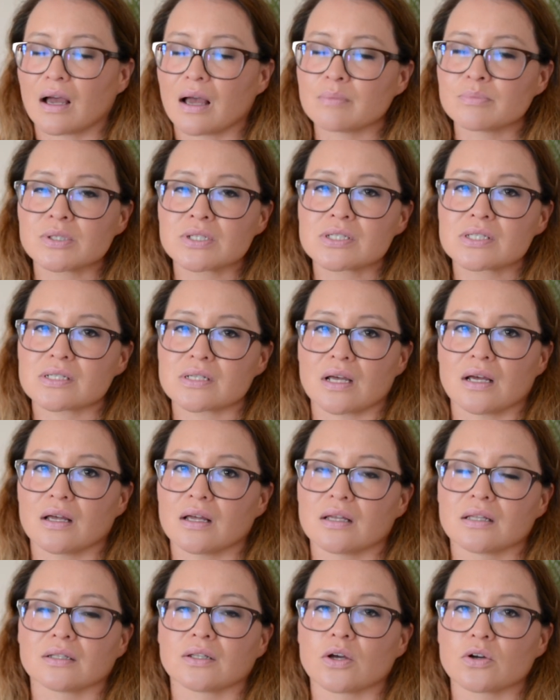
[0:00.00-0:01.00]
I'm just
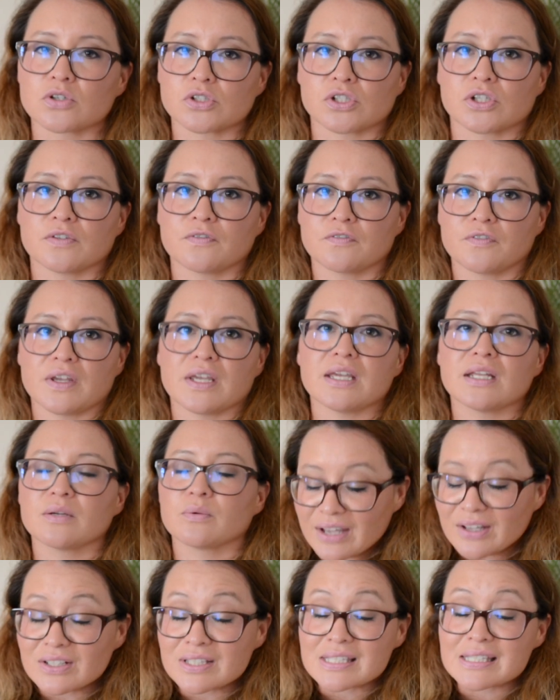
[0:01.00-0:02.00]
a lotion fiend.
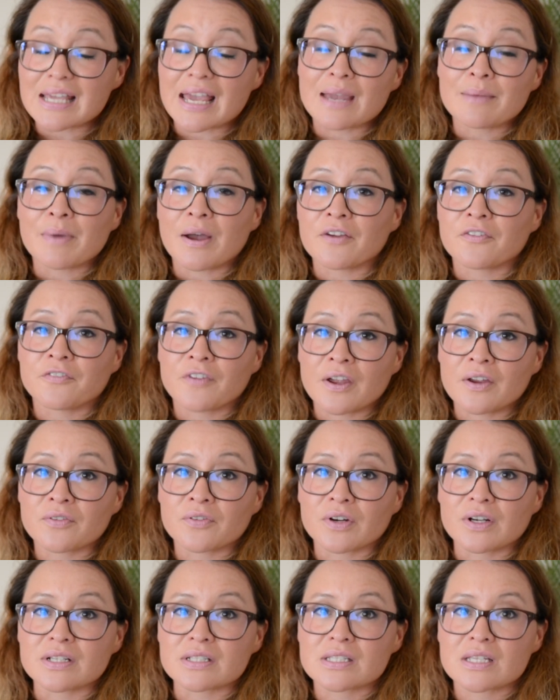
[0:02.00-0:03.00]
I could say my
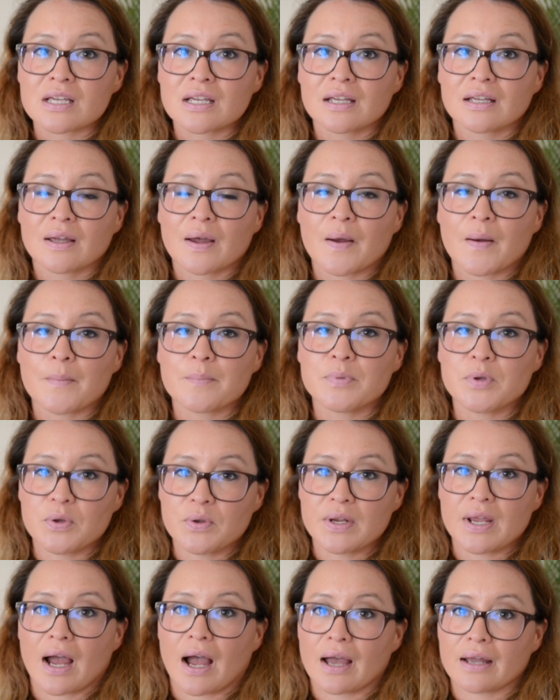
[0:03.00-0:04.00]
favorite
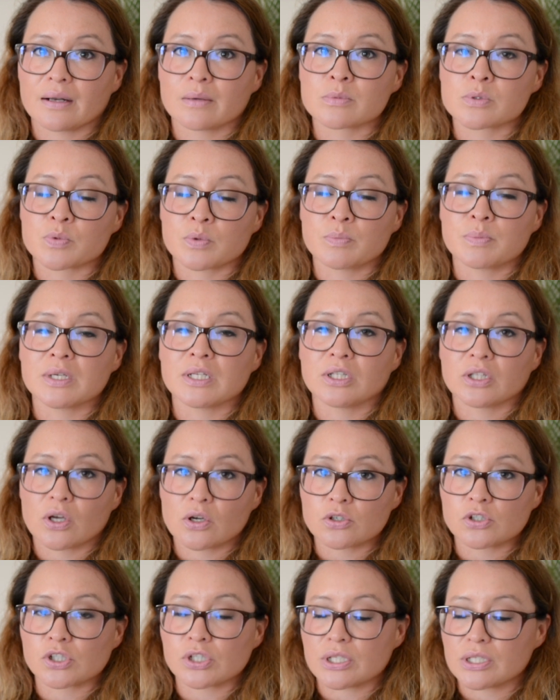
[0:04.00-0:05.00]
beauty items would be
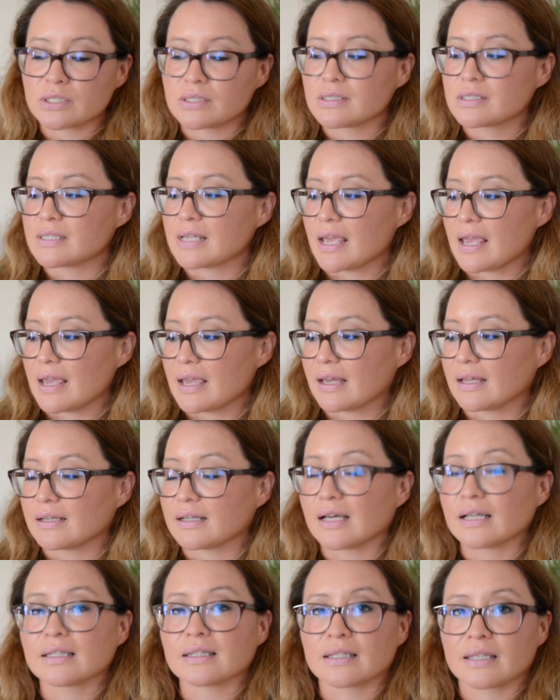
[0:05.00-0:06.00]
lotions and
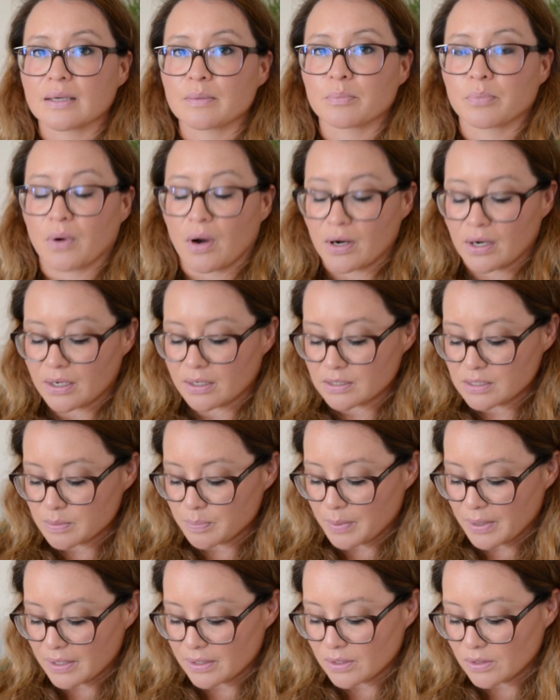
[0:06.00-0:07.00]
lip products,
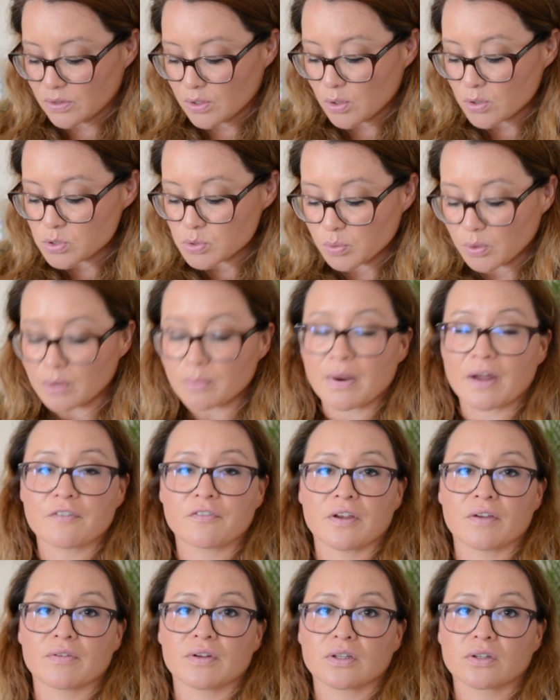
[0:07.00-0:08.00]
but those were my
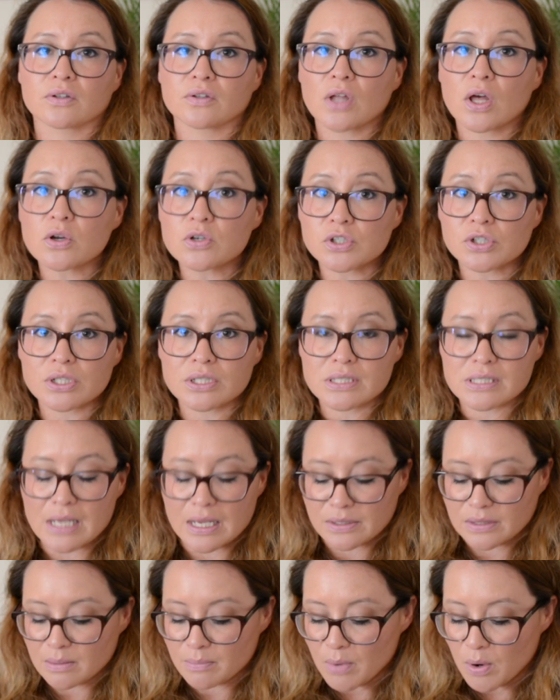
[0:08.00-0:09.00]
favorite lotions
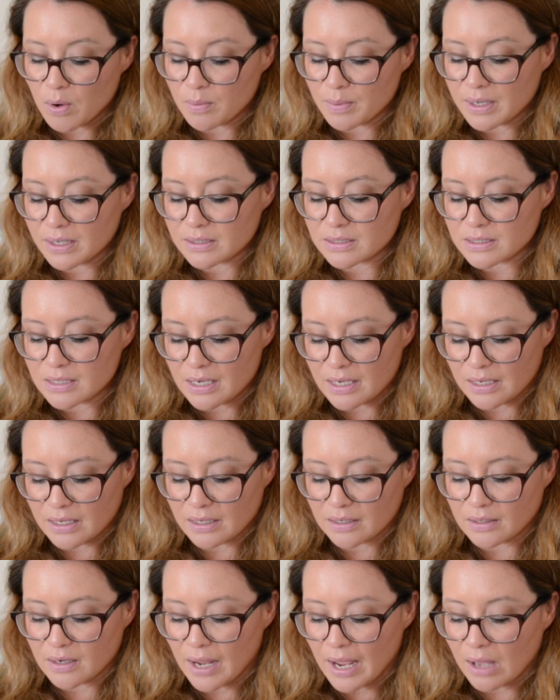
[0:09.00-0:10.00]
at the moment
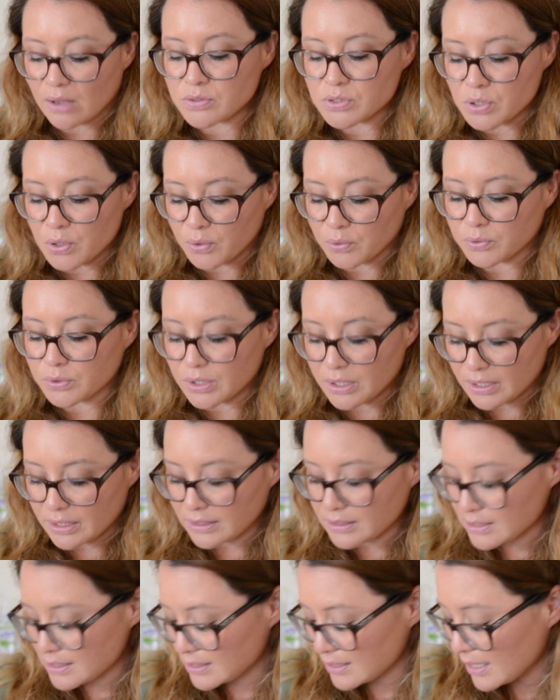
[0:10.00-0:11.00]
and household
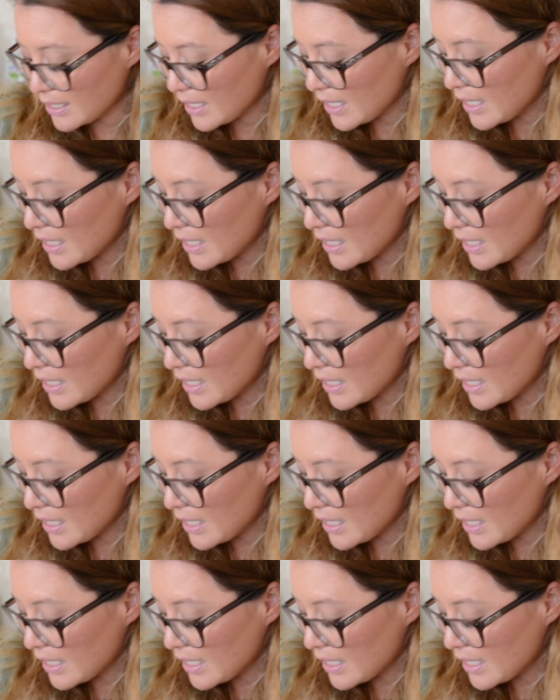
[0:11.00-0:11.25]
goods.